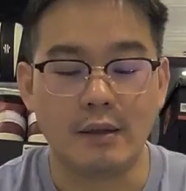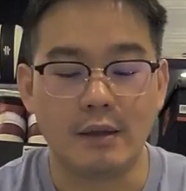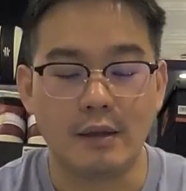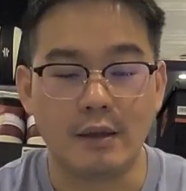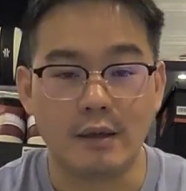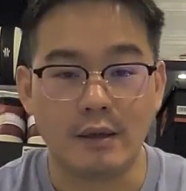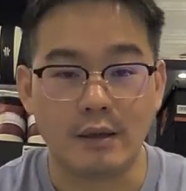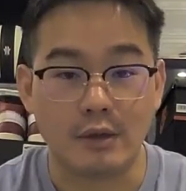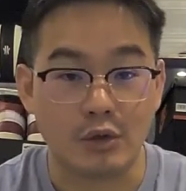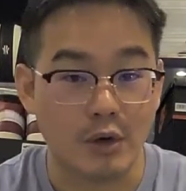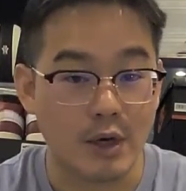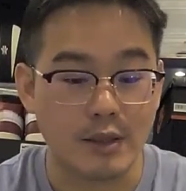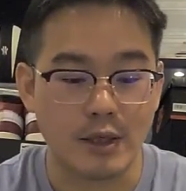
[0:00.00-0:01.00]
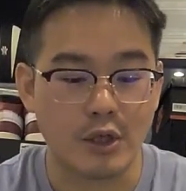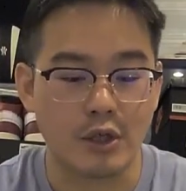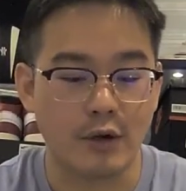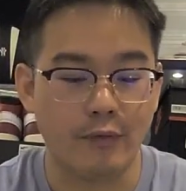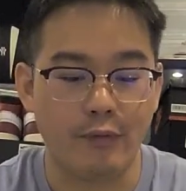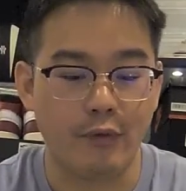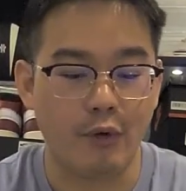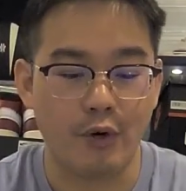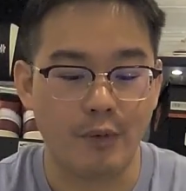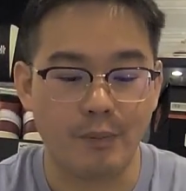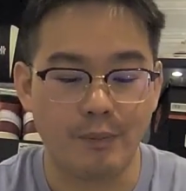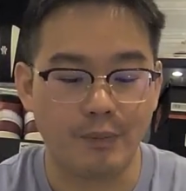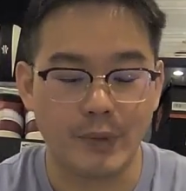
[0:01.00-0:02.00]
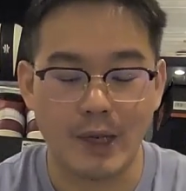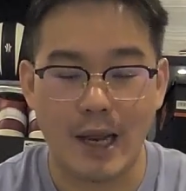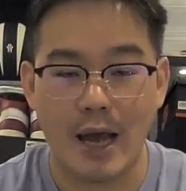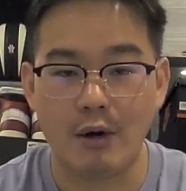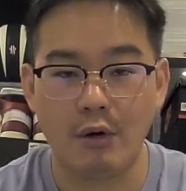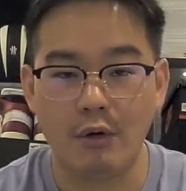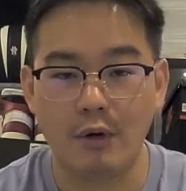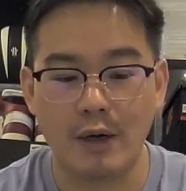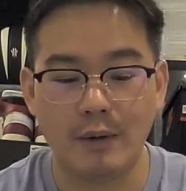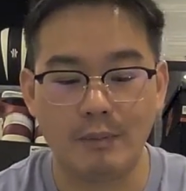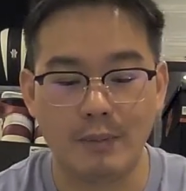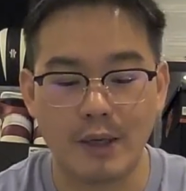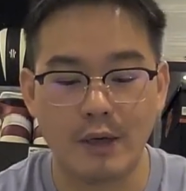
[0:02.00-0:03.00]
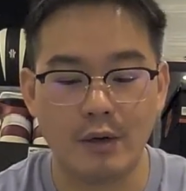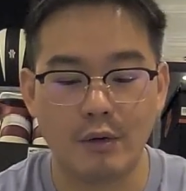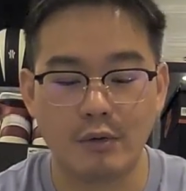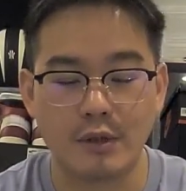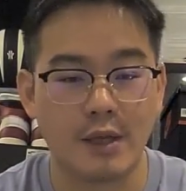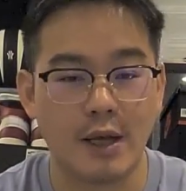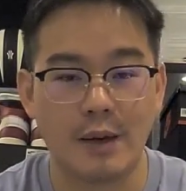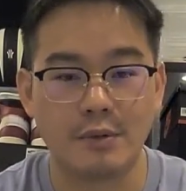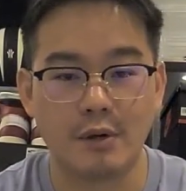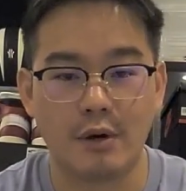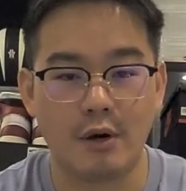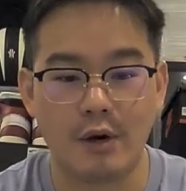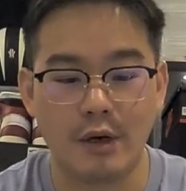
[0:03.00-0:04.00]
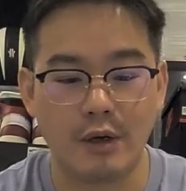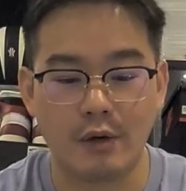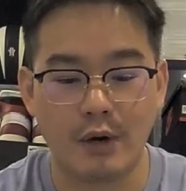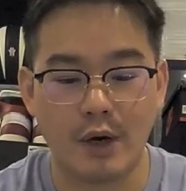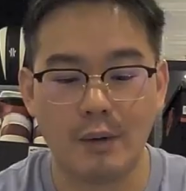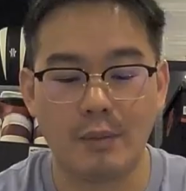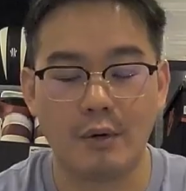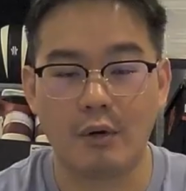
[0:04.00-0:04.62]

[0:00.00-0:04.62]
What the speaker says: the transition for lateral and medial steps are incredible.